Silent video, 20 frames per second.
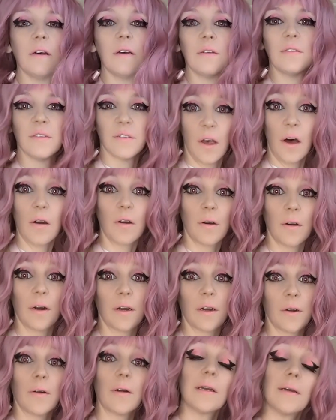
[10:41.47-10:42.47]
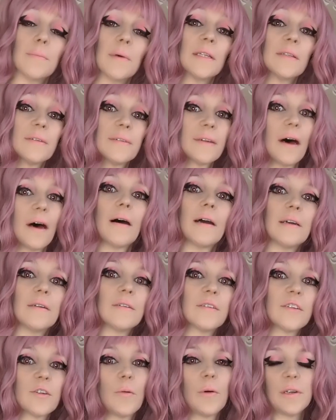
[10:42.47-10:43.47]
Sakura cream inside.
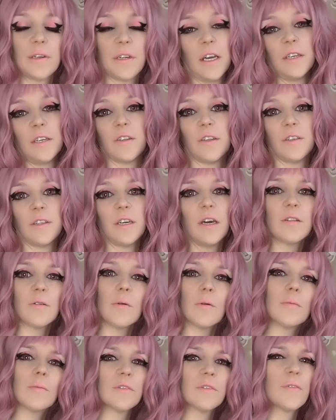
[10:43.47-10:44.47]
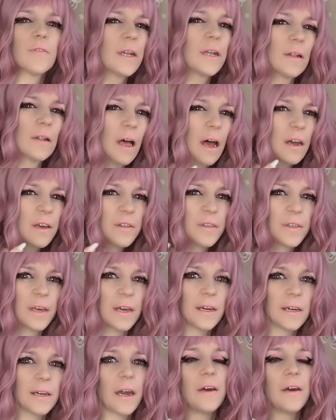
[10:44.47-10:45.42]
So it tasted, the other one was vanilla, I think.